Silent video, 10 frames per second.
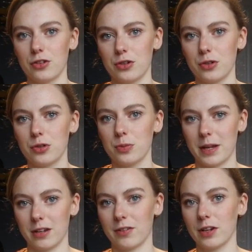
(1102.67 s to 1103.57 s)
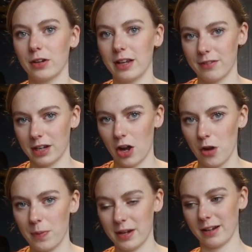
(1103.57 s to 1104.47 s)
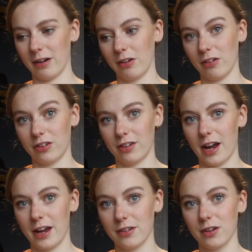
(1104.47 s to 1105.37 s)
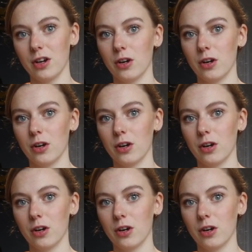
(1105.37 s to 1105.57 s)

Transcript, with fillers: two bits that you're leaving open down each side